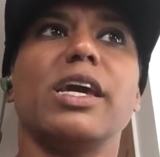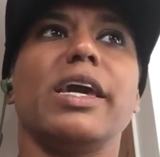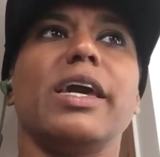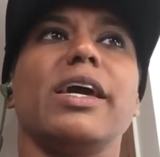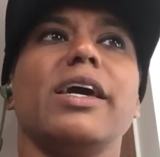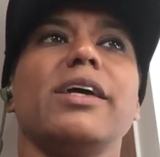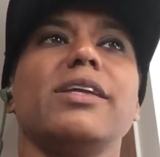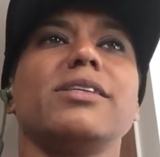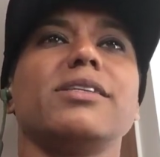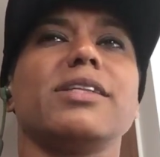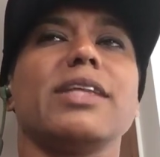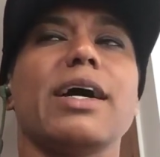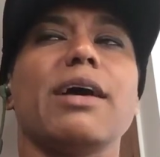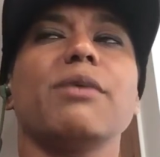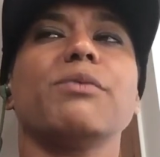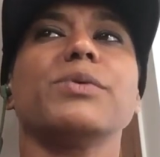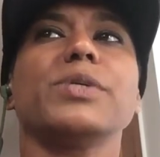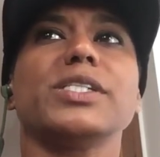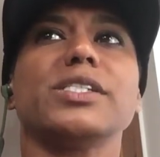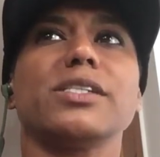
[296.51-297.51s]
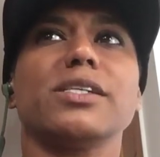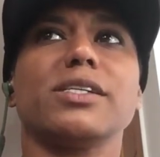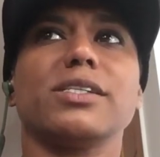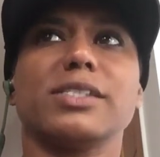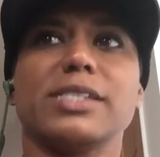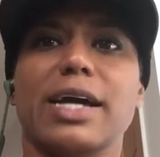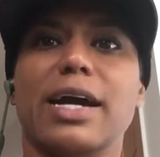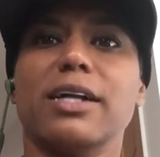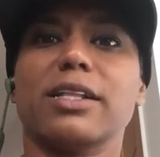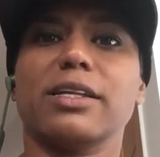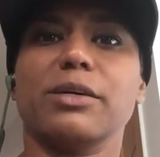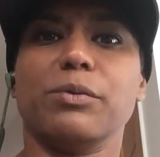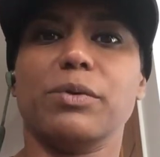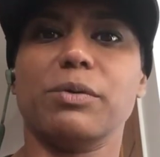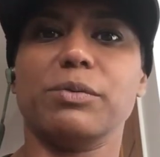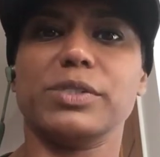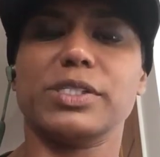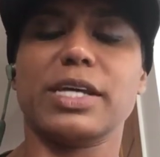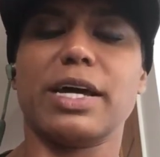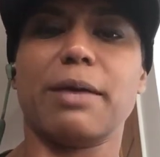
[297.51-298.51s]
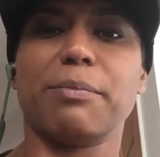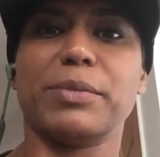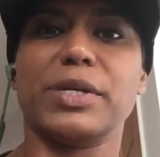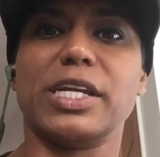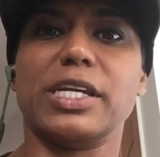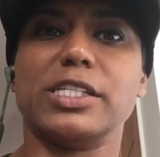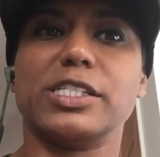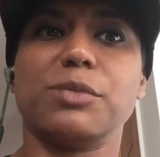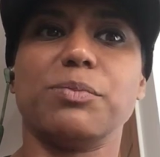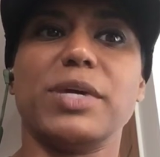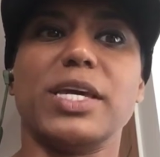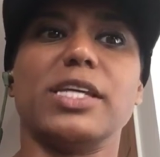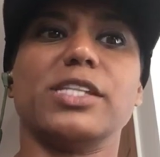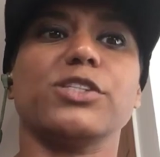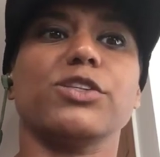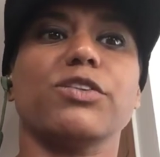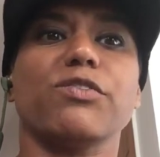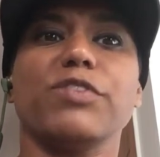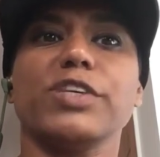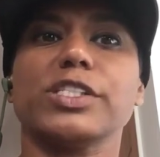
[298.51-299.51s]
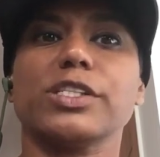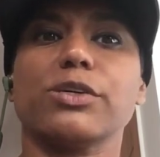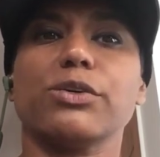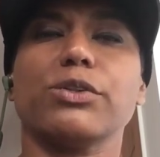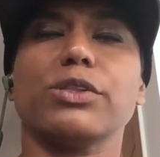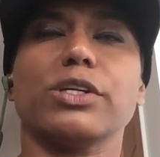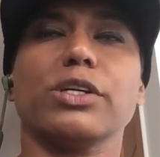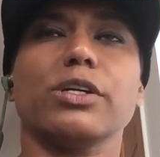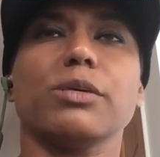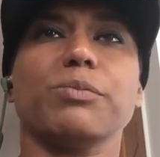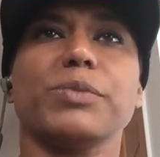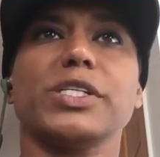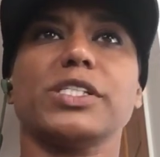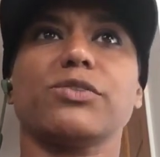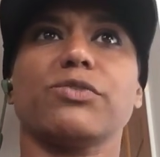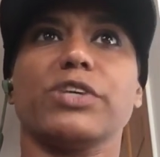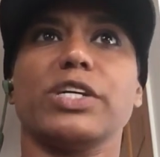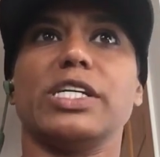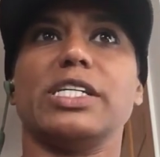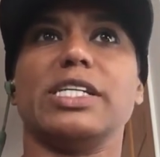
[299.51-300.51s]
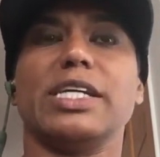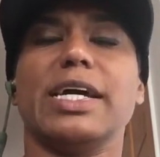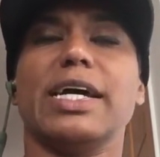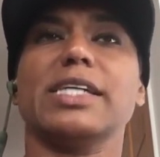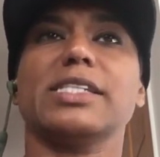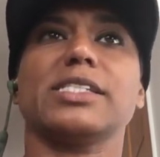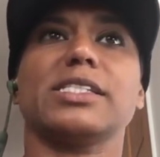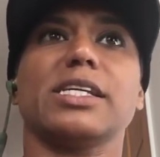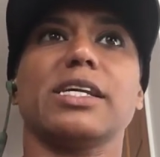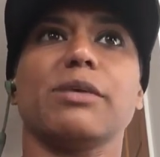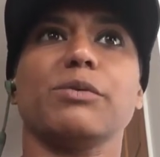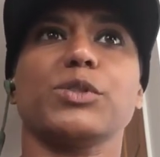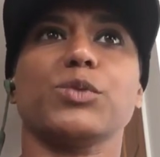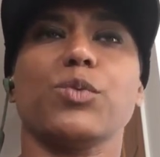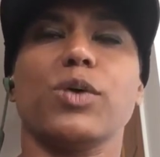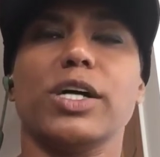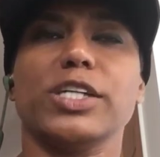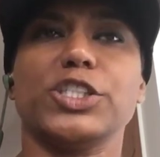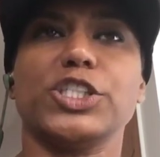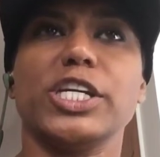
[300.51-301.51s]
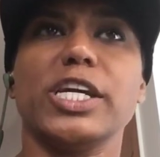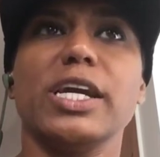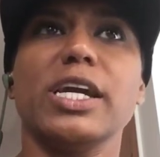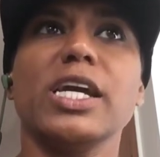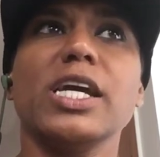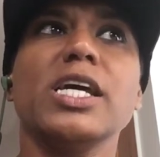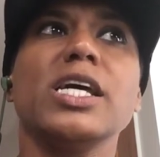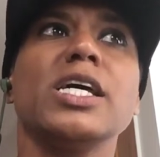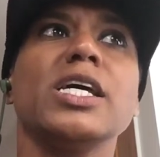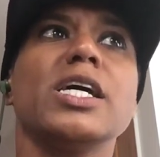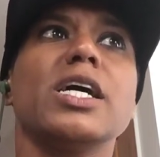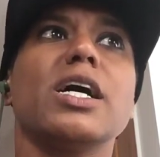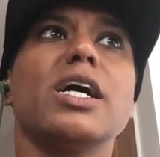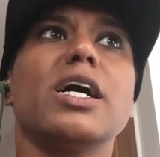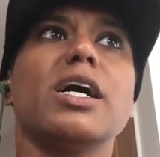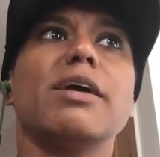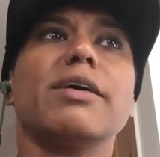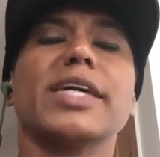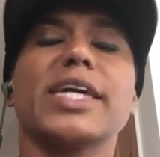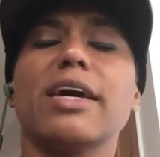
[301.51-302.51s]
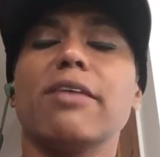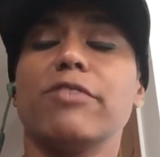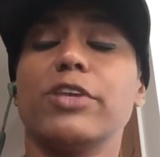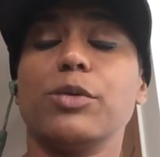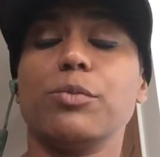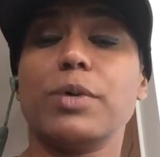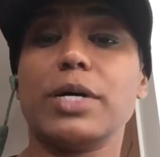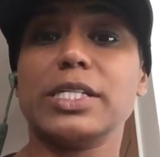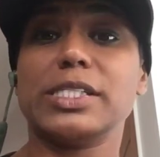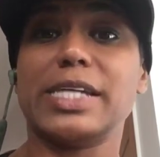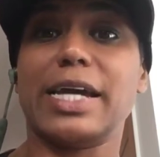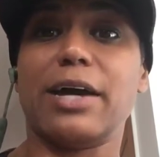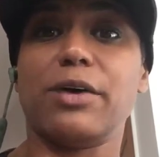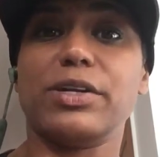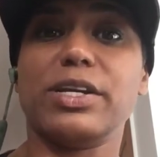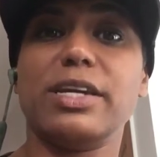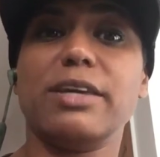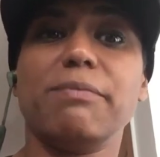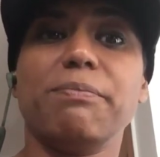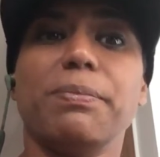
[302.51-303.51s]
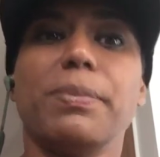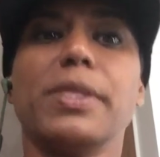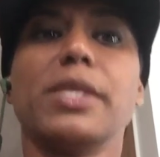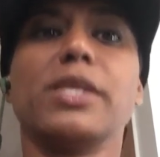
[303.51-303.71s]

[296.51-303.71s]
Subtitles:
And that was exactly what was happening to me. So the physical therapist for EDS that I was watching, Kevin Muldowney,